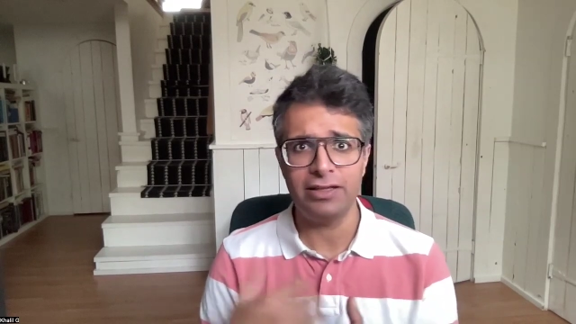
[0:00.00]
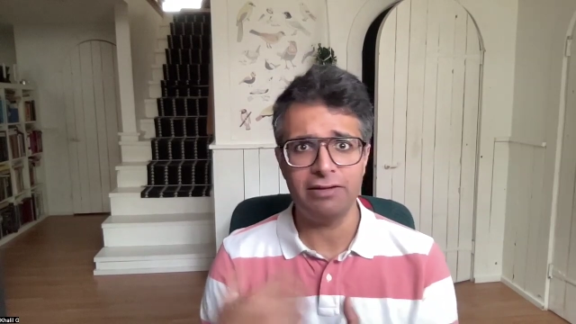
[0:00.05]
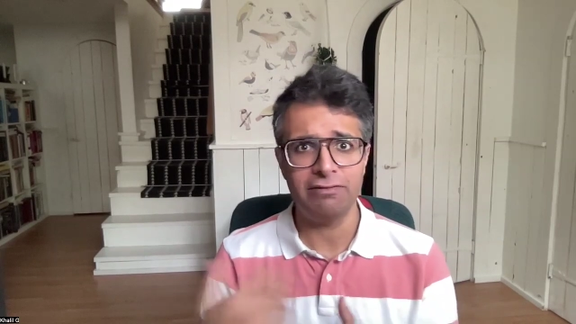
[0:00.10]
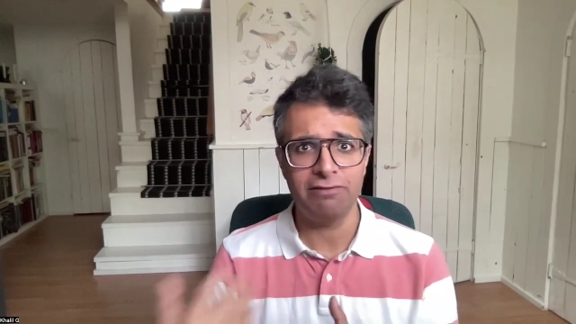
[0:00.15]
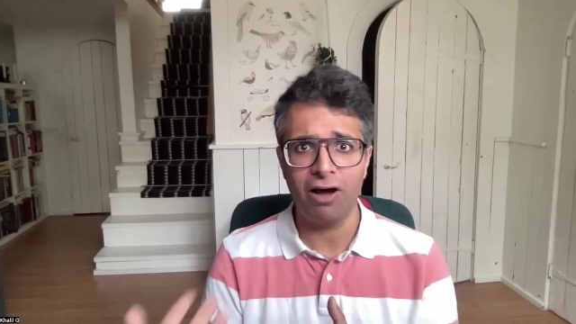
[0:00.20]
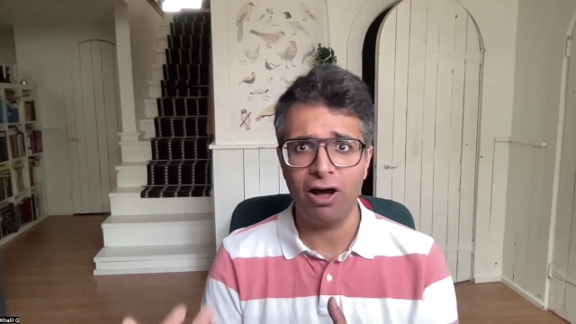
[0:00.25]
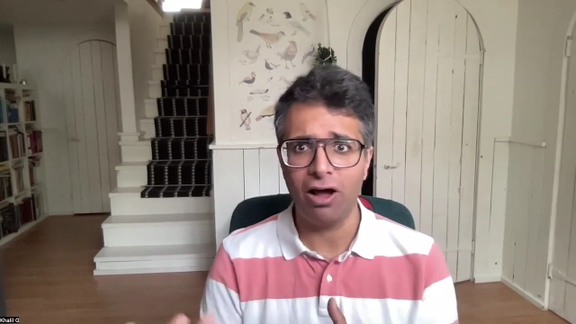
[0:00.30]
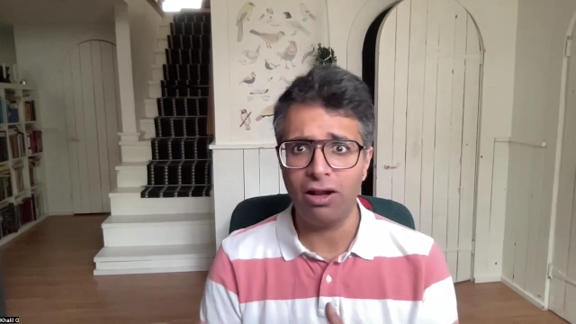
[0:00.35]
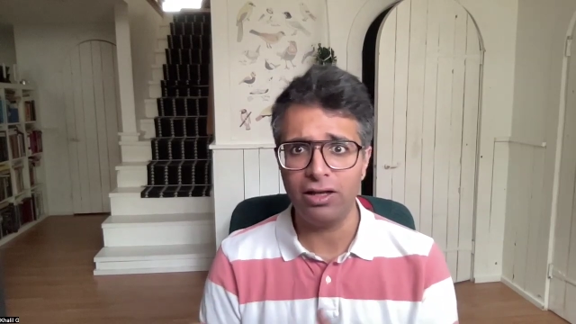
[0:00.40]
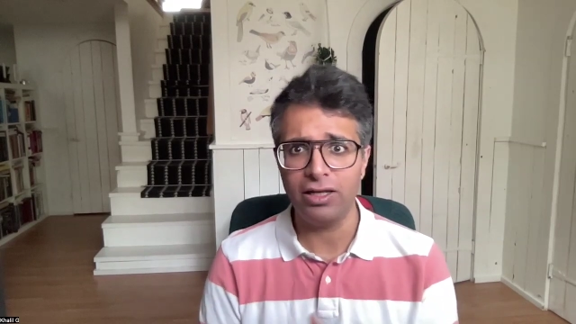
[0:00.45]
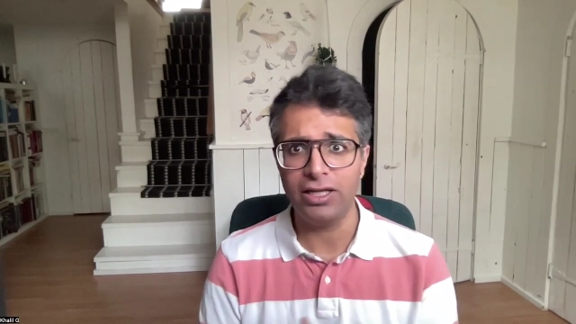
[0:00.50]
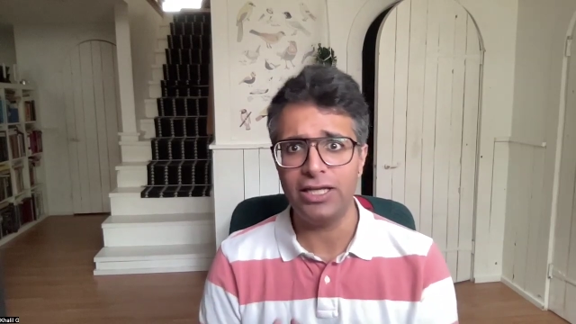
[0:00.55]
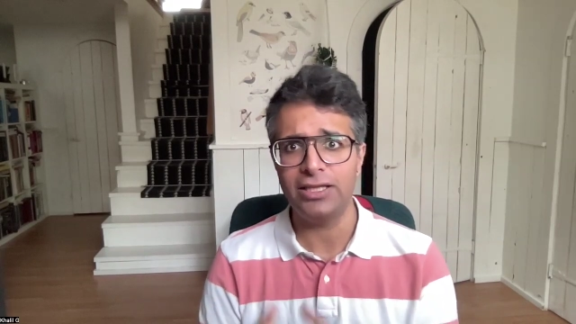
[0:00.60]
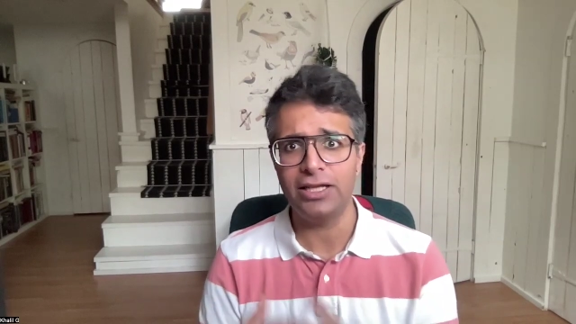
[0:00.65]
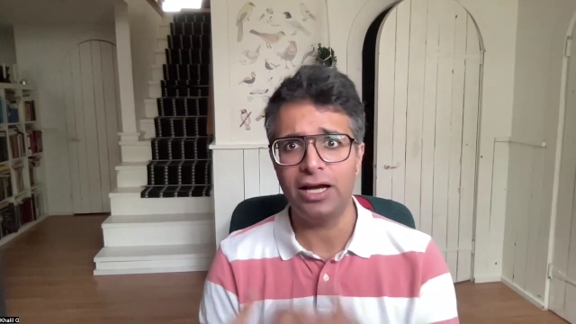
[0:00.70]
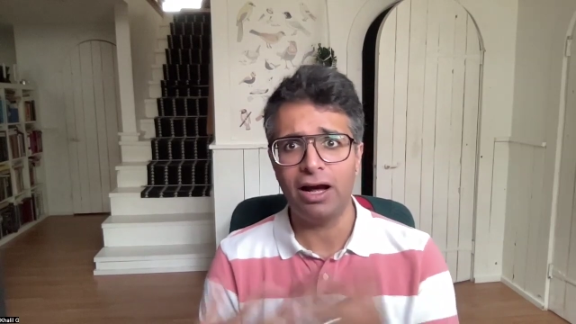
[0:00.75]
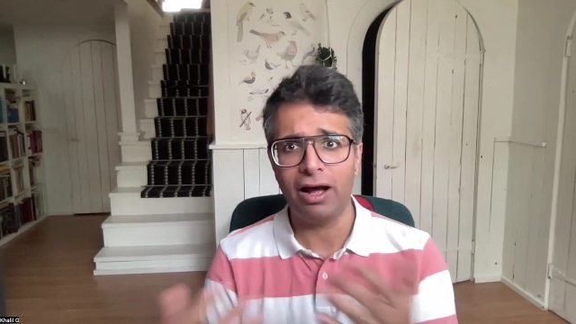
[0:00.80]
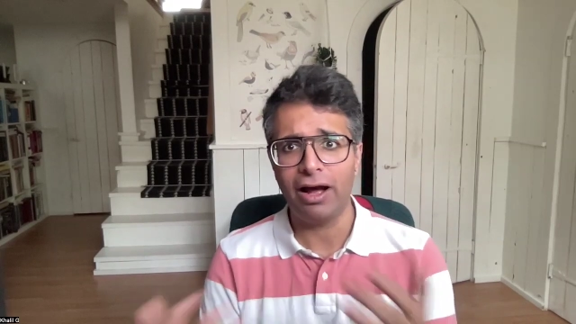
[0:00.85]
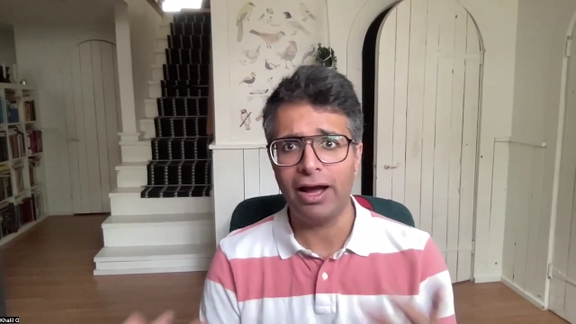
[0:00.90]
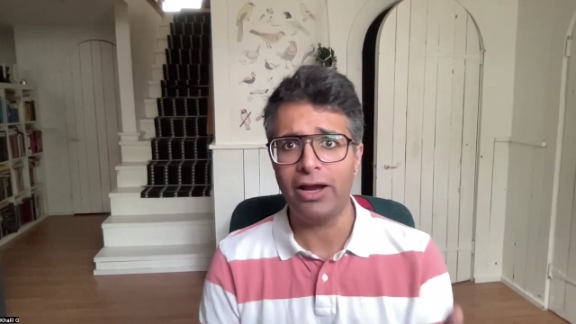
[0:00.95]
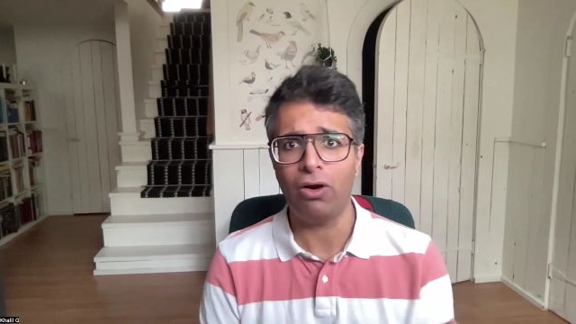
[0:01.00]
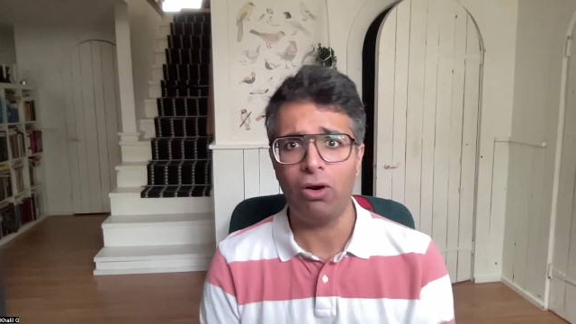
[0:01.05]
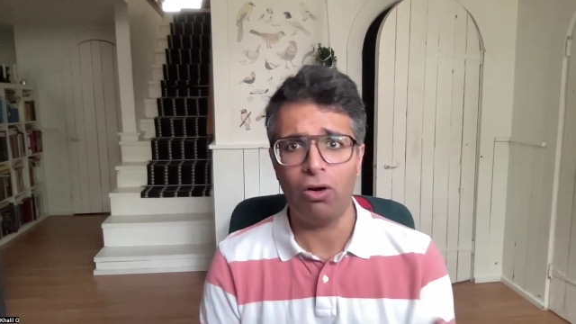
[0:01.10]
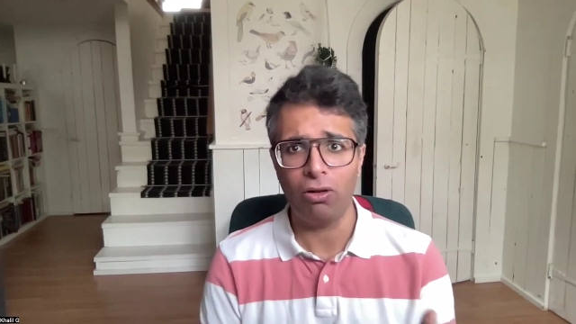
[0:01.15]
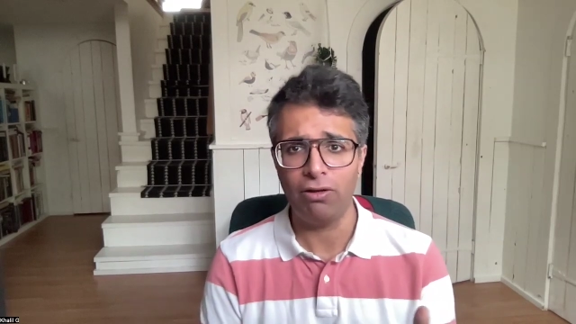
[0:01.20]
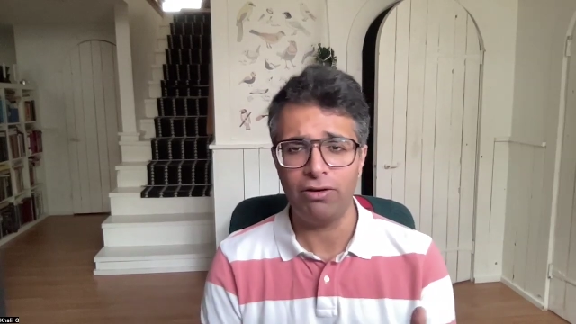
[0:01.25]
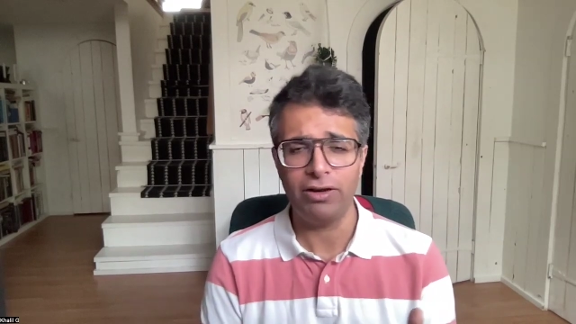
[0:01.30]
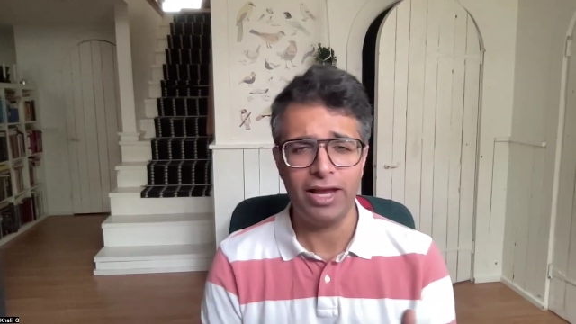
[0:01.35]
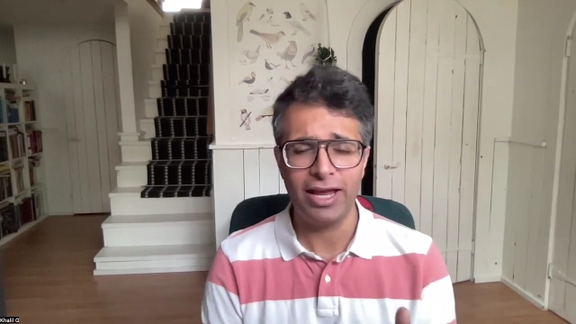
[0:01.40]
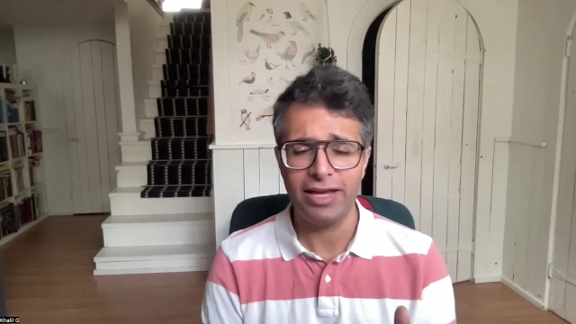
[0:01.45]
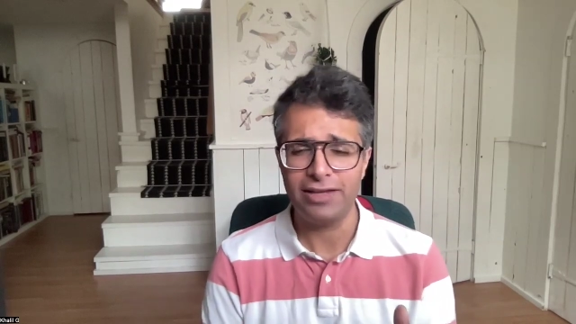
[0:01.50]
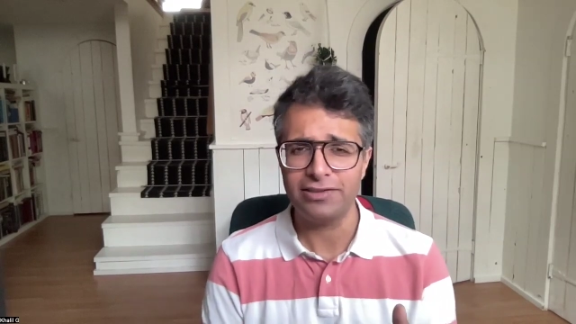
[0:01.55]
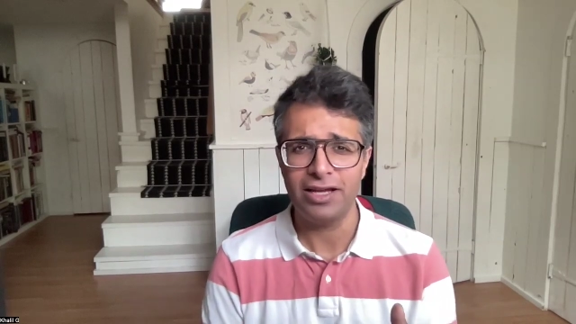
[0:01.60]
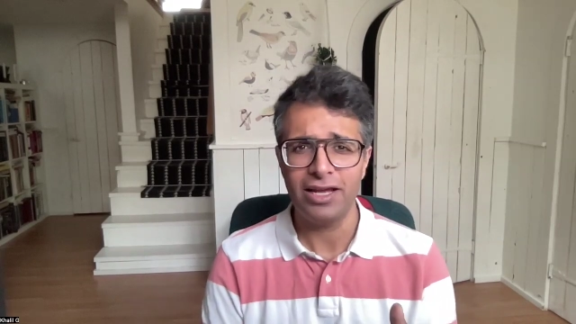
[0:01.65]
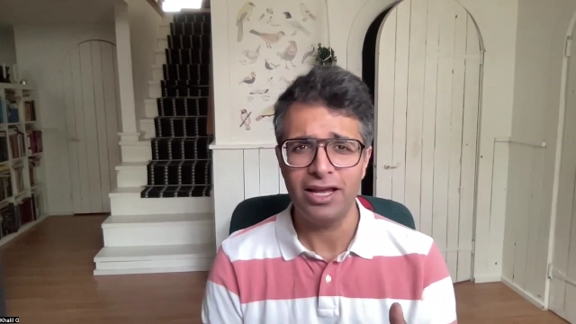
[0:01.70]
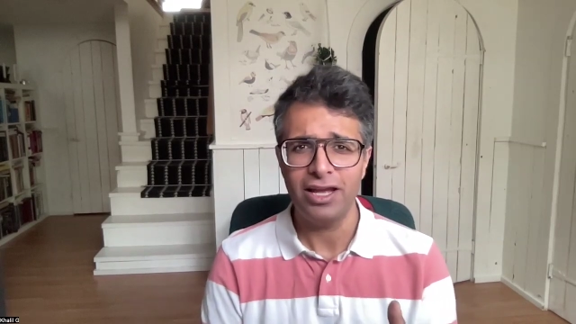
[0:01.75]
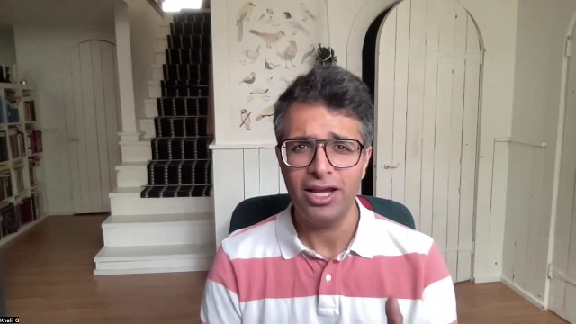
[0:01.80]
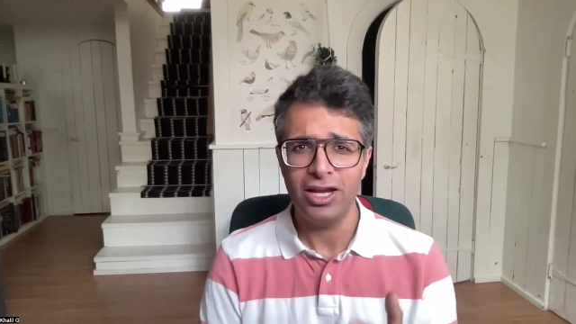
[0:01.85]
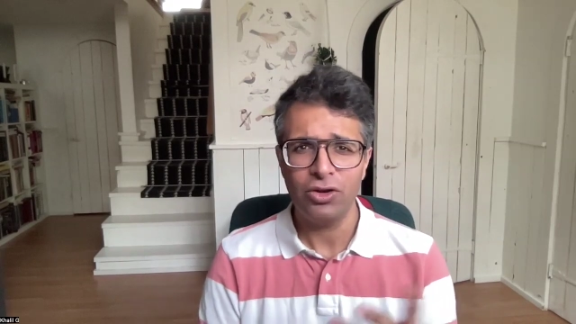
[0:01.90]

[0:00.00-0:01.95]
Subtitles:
Diwali, the high holidays.